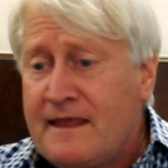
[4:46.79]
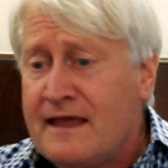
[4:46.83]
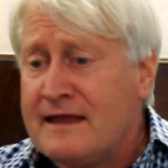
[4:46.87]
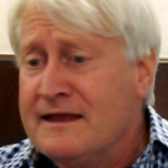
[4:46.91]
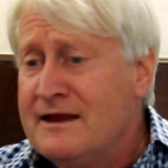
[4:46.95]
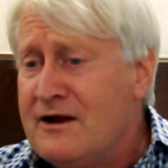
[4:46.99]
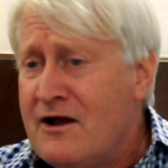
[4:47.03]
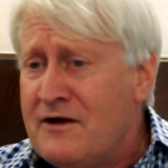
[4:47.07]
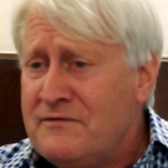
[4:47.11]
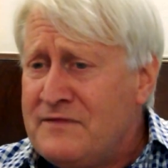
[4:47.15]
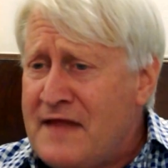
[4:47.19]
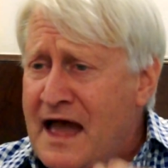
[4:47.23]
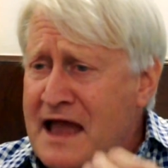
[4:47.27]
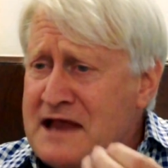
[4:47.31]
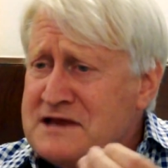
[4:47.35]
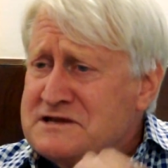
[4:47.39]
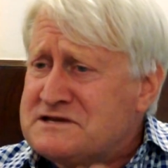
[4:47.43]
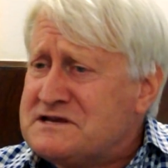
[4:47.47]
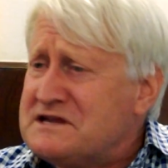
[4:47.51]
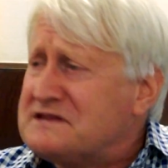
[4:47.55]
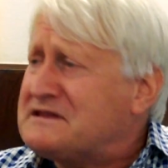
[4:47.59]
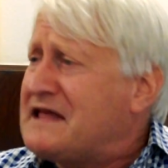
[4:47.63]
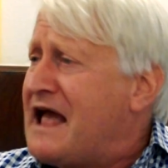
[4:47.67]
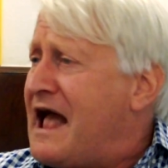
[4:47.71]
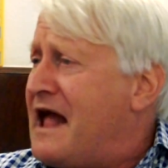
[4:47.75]

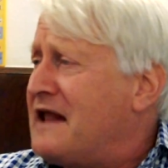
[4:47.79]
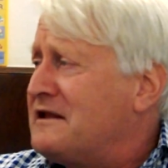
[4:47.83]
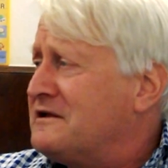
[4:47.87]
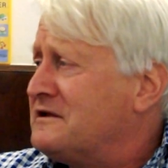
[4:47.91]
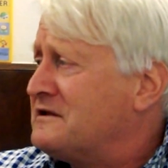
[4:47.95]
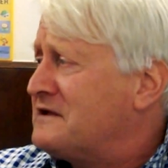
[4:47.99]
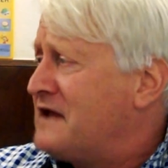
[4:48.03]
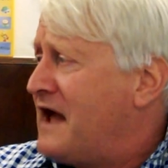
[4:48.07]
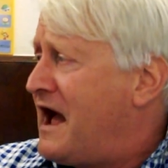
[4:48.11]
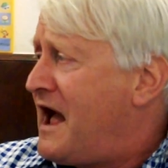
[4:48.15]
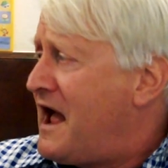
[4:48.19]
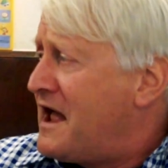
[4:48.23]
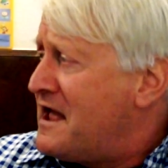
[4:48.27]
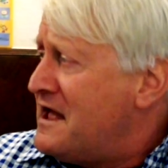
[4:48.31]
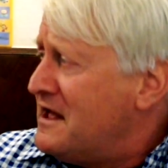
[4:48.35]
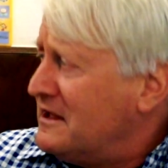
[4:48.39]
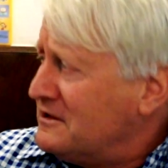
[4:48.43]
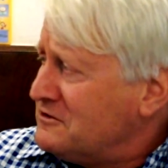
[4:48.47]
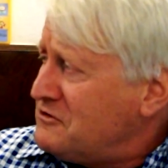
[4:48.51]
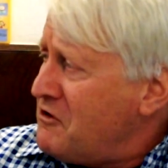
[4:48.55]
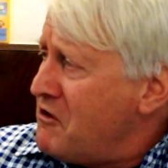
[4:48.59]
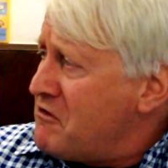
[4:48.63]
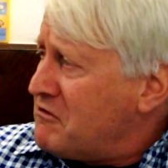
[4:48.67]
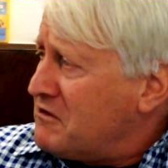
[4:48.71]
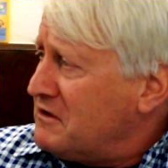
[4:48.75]
nice Italian guy,
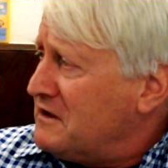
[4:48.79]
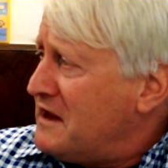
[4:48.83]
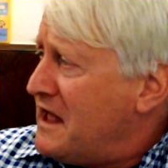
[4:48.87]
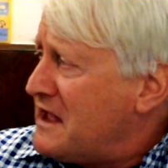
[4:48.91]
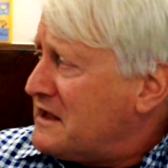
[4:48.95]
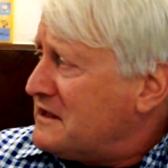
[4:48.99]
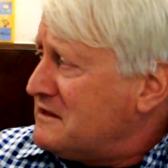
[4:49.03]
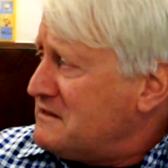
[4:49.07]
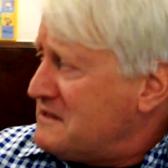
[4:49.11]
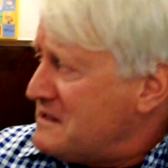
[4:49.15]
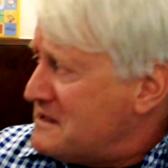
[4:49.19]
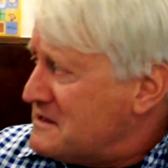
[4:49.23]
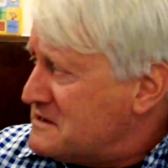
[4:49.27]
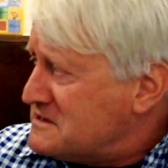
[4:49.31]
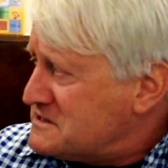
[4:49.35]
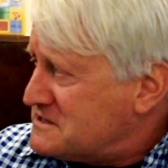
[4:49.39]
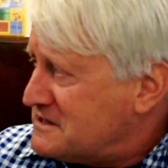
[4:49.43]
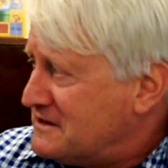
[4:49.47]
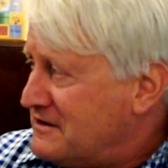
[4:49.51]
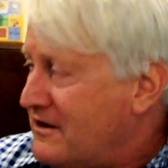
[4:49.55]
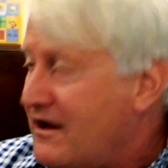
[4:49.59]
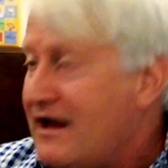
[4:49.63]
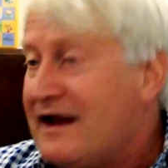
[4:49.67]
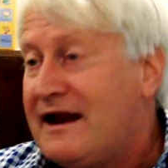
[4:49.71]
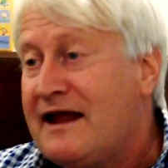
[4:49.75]
talk like this,
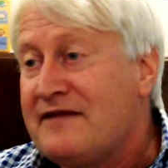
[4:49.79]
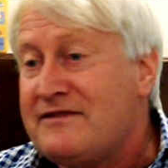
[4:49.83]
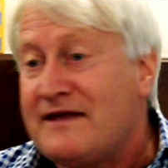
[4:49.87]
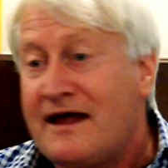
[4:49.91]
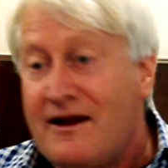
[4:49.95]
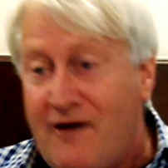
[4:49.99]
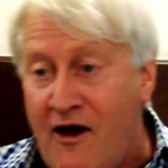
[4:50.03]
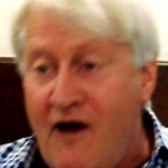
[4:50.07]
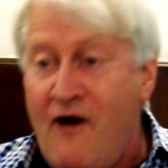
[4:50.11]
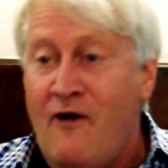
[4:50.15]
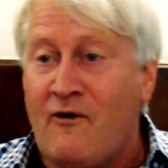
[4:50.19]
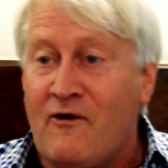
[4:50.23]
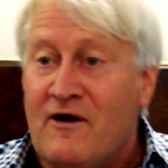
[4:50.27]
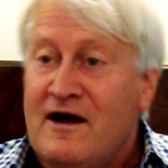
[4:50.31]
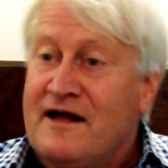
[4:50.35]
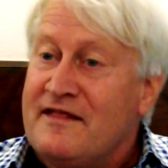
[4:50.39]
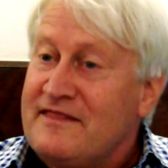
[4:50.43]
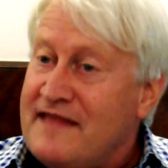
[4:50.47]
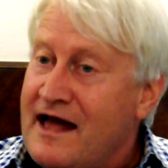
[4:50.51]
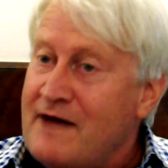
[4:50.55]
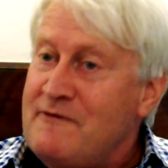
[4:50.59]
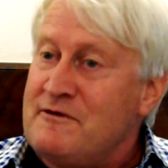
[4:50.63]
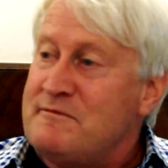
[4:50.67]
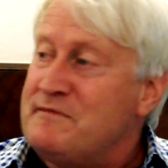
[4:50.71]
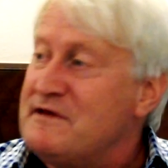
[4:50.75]
And I thought, oh,
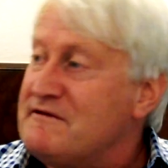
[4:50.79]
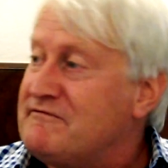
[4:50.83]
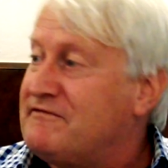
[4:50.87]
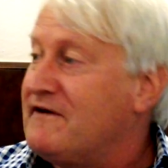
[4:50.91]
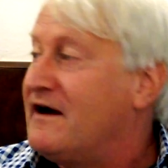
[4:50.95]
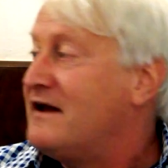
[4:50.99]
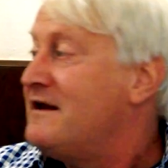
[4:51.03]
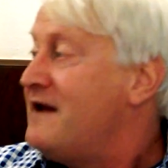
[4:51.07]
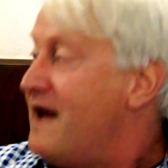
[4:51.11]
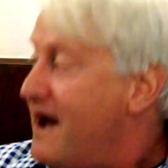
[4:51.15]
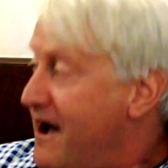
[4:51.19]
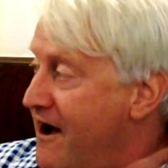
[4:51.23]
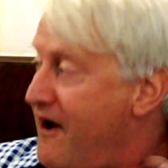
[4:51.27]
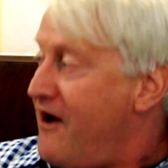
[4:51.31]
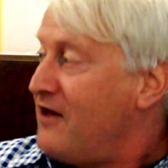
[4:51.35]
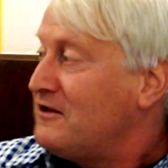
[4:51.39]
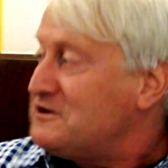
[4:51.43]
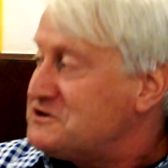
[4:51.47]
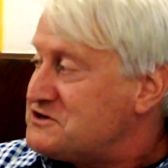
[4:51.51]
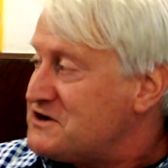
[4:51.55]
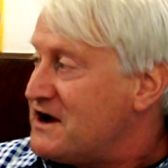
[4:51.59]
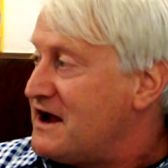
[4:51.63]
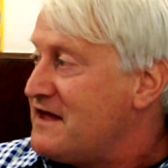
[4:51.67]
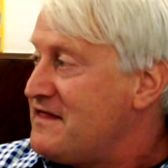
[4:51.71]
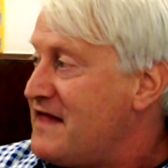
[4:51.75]
that would be fun. I'll
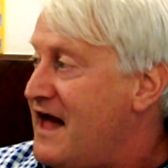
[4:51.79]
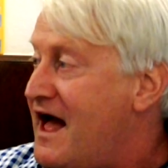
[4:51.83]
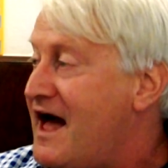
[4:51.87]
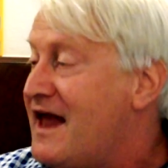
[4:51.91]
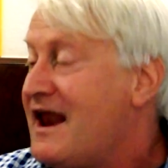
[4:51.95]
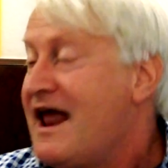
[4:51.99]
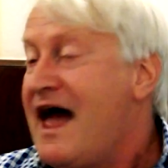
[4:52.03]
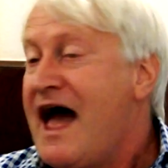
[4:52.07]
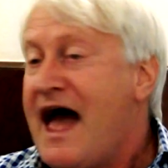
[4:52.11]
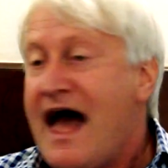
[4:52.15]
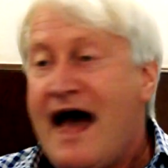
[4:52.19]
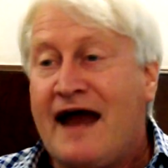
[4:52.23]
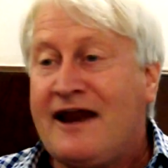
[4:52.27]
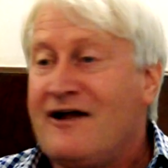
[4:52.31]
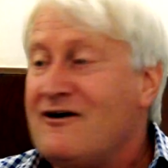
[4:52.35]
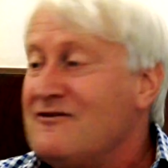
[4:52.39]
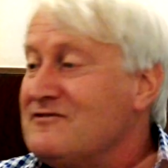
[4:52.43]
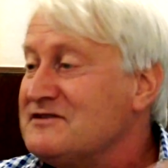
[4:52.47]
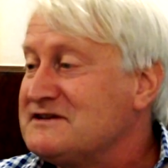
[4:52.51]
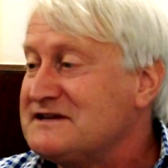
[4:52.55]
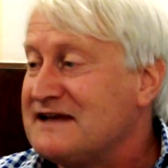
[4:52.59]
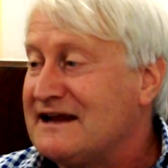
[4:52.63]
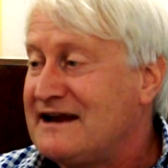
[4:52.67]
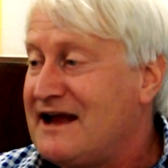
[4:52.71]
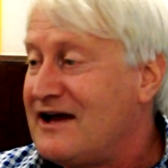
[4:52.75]
try that. And all of
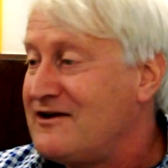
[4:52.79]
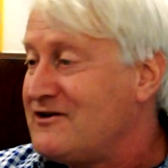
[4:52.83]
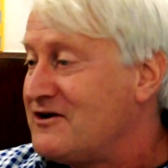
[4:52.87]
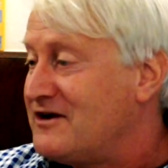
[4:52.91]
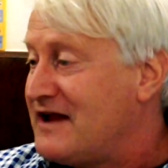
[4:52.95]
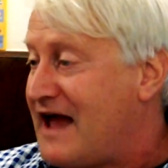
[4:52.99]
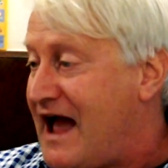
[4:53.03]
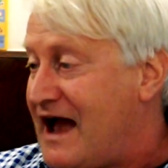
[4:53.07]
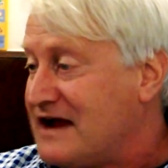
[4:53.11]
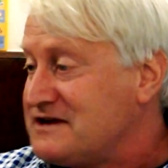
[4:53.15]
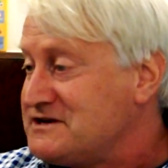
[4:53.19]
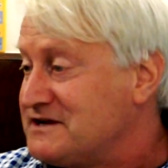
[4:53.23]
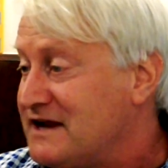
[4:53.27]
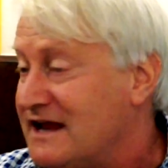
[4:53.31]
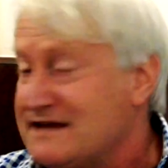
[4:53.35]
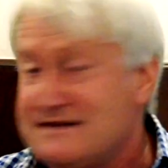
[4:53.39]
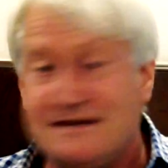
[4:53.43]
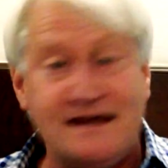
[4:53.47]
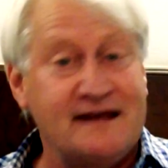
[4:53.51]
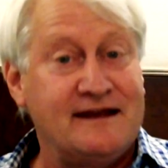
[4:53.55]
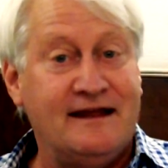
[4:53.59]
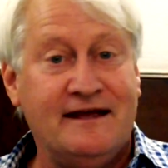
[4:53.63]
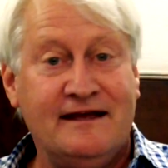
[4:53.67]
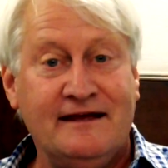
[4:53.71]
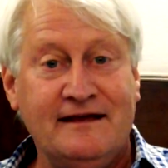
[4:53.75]
a sudden I heard action. I
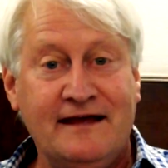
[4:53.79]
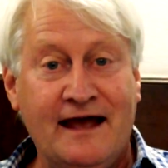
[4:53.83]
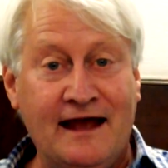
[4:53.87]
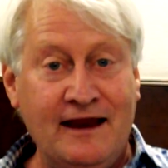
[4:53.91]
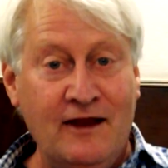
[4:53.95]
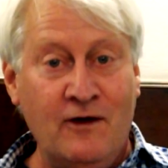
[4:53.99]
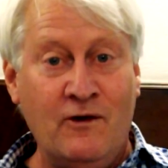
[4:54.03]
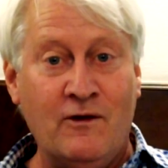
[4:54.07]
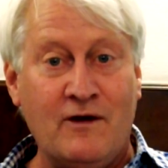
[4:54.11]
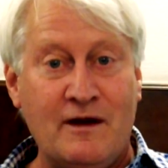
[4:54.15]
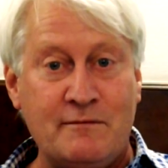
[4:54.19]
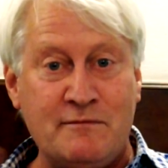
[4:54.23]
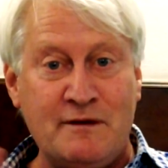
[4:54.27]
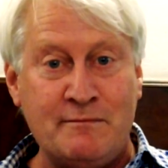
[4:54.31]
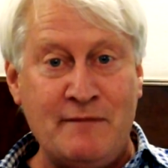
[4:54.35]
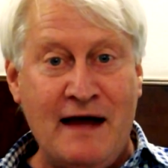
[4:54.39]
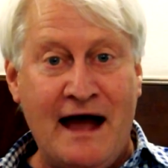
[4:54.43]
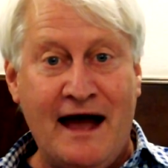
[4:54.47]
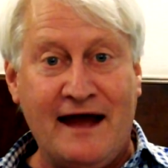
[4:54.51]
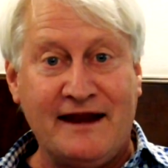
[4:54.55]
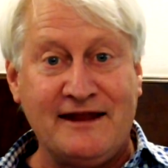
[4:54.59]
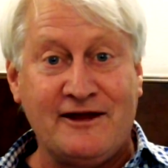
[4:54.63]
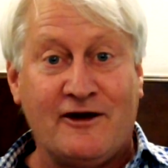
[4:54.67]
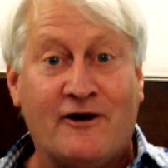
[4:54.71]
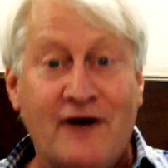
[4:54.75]
said, hello, I'm a
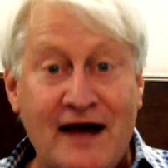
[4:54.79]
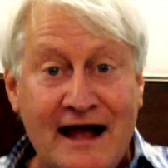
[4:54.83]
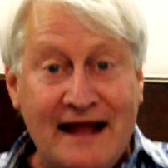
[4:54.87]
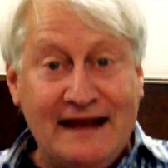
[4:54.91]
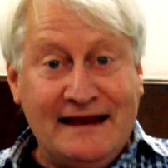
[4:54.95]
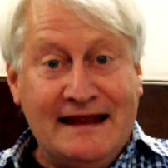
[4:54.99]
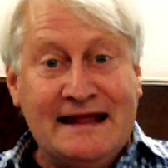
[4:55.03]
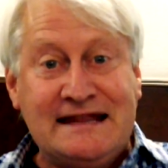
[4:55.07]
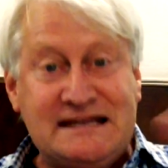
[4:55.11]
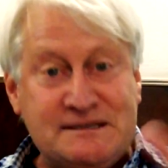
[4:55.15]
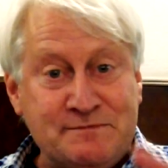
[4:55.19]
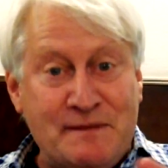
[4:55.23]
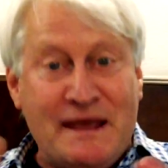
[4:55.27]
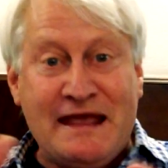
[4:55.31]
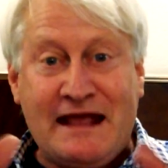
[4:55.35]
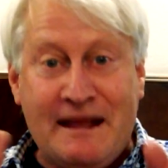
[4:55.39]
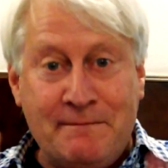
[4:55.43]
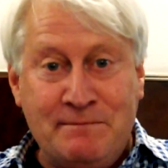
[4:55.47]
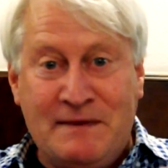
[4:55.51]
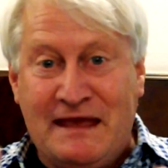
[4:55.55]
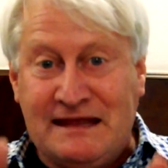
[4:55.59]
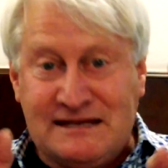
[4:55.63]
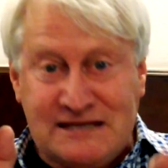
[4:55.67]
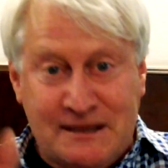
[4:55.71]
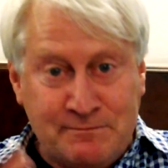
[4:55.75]
Mario. Let's make a
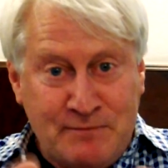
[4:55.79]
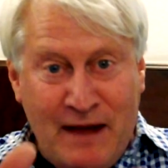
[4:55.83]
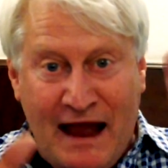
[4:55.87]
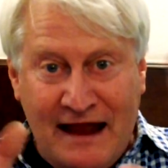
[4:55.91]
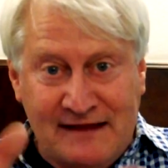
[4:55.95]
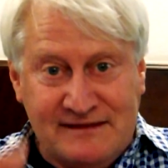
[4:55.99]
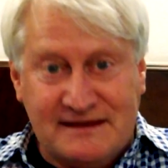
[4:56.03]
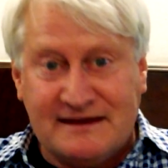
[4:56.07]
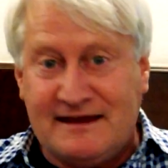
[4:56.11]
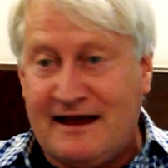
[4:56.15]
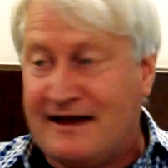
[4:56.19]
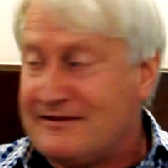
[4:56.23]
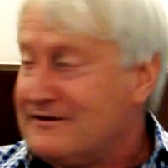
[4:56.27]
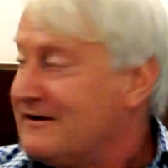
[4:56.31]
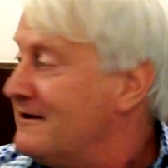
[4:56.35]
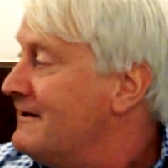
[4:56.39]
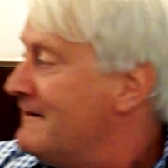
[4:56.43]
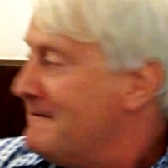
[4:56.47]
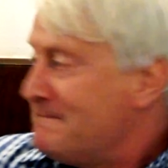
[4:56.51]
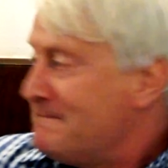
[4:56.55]
pizza pie together.